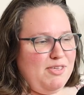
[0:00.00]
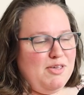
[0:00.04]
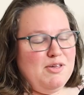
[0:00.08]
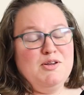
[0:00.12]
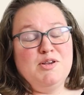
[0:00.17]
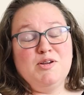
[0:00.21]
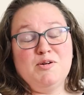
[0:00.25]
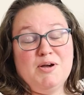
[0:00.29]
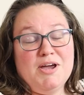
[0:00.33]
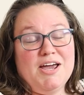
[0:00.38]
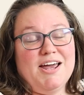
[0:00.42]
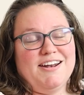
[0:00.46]

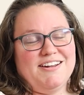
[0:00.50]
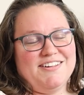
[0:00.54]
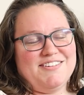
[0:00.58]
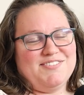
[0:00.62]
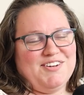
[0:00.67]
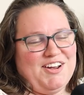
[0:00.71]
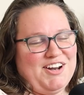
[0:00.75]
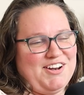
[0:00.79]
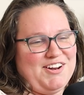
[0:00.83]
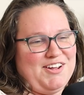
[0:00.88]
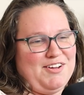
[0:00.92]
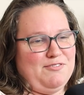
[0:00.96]
Anyway, I just
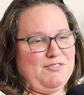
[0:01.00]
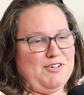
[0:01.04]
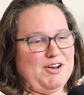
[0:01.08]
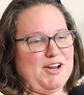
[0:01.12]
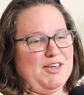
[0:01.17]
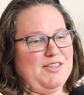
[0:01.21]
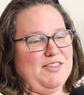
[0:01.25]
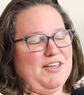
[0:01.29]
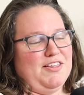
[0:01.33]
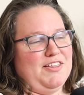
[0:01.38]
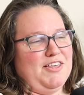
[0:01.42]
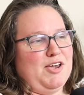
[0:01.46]
find it
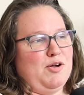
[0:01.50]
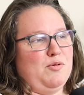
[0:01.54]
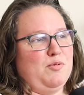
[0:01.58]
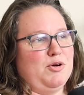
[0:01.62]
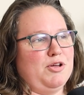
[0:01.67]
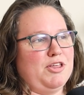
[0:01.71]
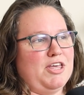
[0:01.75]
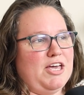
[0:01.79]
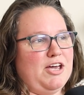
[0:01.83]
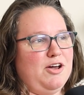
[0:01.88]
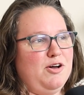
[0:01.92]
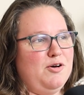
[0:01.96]
funny that like we're
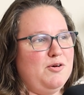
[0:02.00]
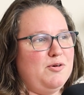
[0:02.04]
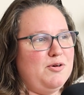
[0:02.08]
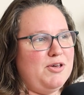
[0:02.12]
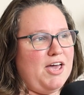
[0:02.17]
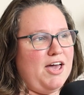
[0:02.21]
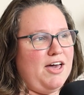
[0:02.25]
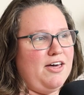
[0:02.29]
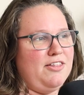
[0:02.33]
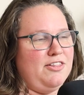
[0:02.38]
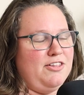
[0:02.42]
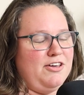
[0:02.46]
like, oh
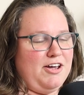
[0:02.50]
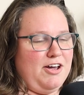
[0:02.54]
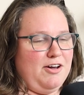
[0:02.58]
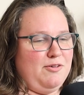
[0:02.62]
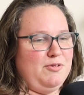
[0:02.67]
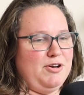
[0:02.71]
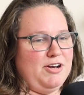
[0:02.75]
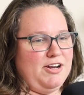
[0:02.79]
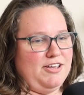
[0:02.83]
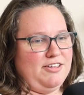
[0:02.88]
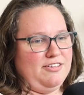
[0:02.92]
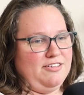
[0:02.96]
yeah, look how
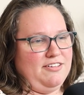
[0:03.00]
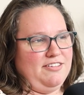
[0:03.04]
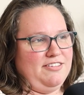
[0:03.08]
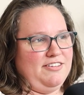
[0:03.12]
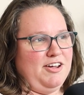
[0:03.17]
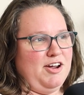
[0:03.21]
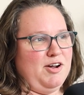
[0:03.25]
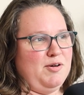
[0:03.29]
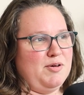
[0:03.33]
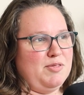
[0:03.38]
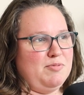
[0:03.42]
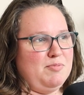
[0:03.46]
ridiculous
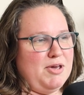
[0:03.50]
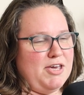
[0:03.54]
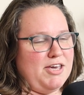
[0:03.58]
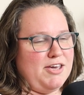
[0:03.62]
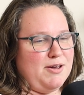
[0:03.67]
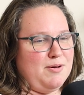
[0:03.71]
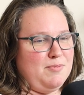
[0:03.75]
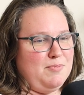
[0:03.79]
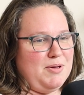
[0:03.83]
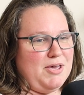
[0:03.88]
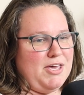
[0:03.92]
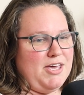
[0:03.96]
they are with
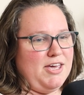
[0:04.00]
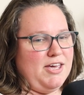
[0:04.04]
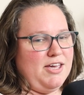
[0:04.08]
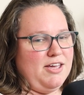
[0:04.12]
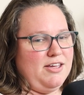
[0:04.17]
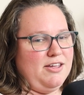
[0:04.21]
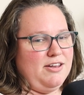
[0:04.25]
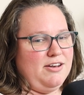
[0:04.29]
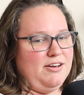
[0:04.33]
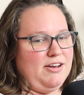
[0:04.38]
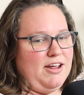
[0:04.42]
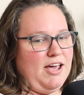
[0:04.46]
makeup,
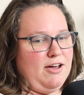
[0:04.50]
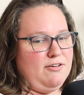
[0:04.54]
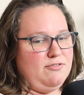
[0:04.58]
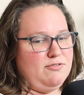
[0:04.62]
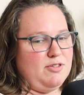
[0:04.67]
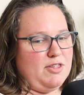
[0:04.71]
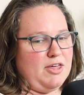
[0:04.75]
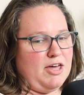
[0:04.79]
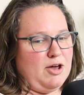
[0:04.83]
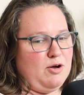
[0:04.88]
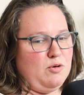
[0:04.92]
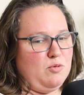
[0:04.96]
and half
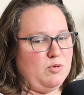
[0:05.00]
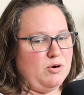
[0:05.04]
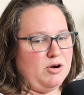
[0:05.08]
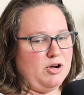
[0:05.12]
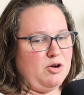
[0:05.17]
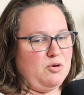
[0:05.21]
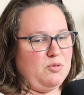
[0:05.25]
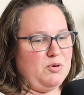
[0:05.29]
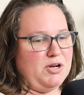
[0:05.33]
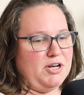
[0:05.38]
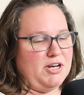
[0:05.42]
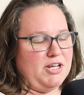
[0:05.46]
of that we're
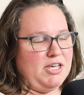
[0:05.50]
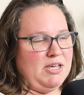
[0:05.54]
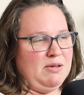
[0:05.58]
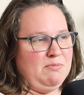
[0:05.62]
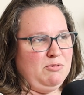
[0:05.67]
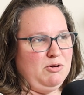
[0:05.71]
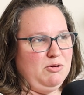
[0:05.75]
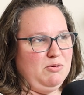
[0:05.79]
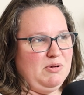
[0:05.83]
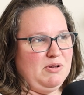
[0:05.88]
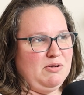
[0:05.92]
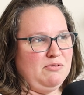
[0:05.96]
going to keep
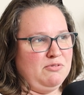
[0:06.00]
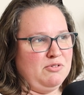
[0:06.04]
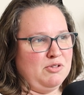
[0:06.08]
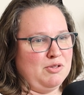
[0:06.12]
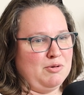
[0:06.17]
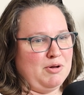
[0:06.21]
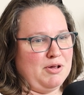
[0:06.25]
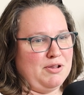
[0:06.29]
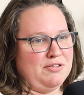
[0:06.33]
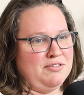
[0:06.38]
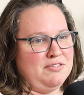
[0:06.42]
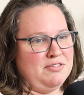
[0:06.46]
doing for the
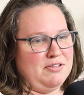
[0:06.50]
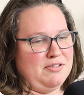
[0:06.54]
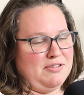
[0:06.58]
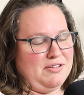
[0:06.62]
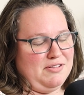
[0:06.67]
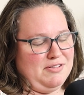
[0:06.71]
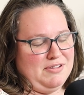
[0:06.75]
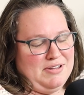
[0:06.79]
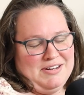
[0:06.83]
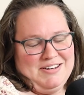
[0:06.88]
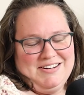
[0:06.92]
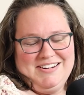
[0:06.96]
rest of the season.